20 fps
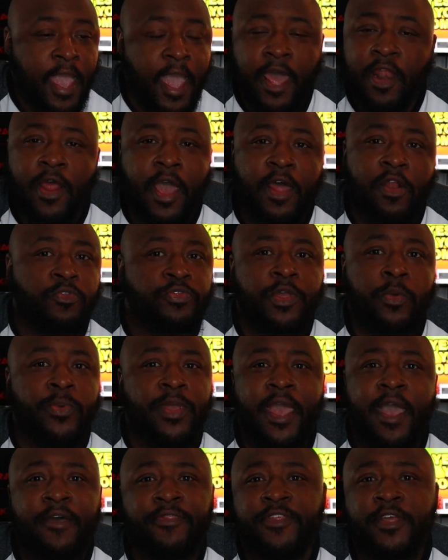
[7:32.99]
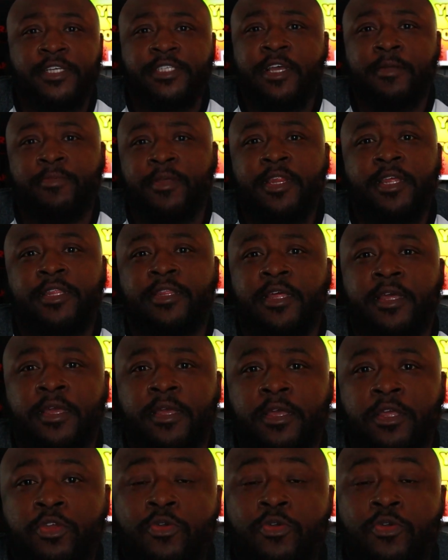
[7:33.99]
I, I don't think we have to accept anything.